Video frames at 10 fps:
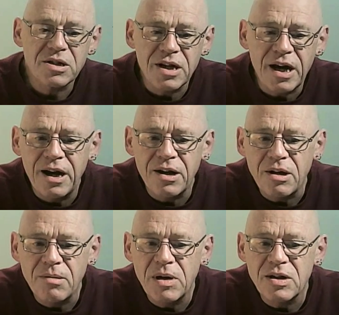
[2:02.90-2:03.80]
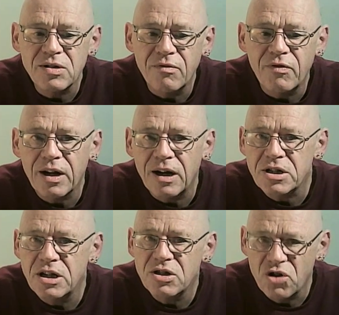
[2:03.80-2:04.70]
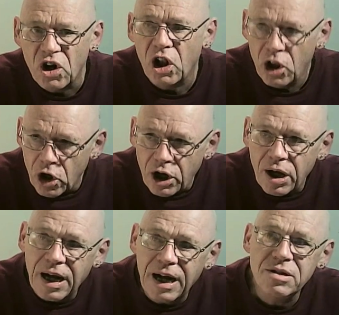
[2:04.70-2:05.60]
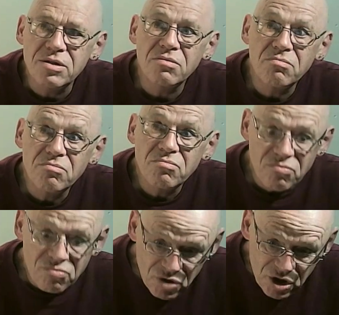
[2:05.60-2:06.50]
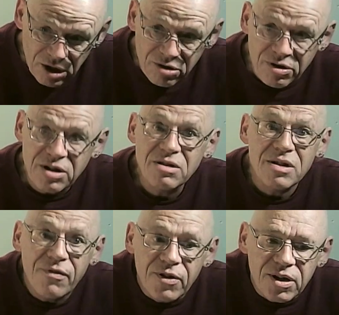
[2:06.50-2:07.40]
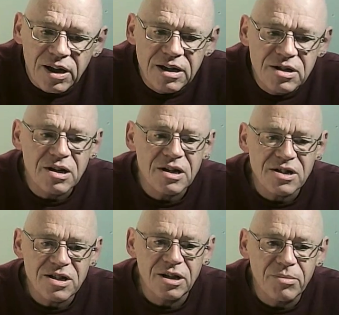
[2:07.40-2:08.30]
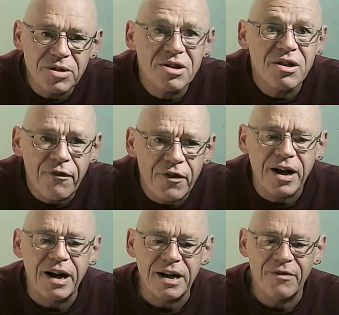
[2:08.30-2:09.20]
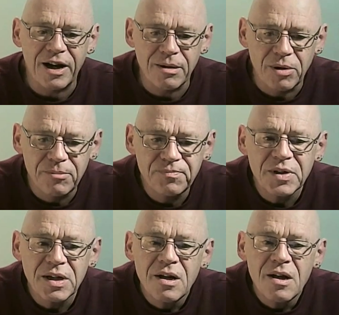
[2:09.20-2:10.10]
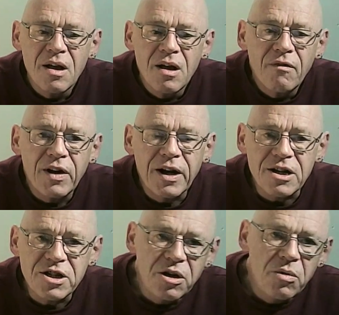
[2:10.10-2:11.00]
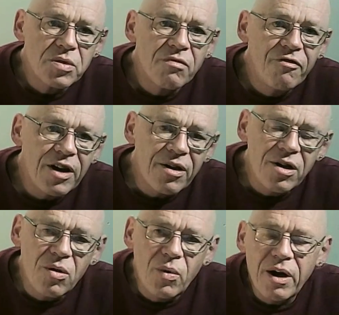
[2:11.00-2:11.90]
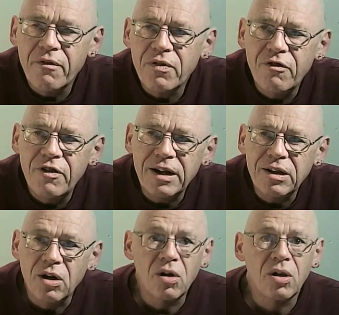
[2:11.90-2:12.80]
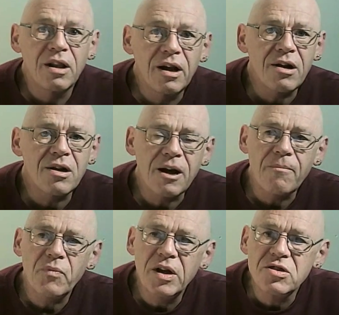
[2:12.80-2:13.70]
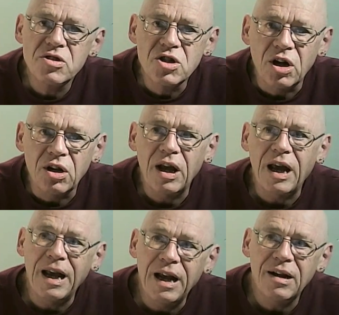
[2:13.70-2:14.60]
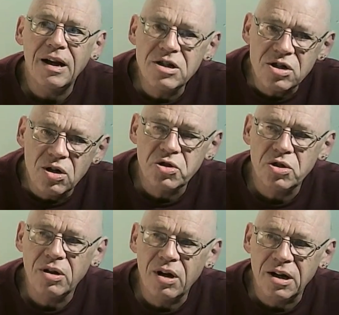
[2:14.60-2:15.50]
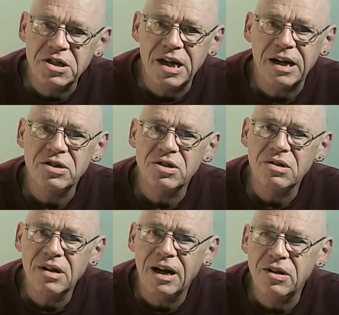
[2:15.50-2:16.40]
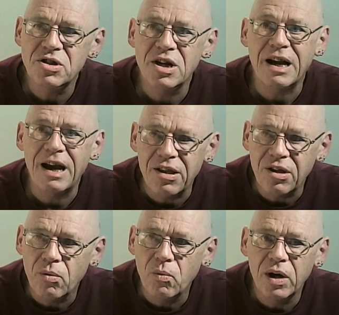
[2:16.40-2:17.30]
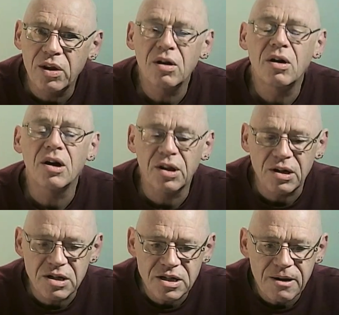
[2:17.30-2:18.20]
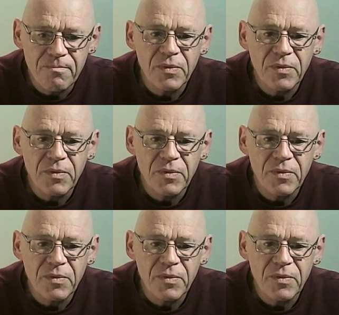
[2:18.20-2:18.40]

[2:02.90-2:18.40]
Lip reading: society means that Vygotsky is going to look at children differently. He's going to see them as a different kind of animal. Vygotsky was very aware of the fact that all learning is done in a social context, that is, together with others.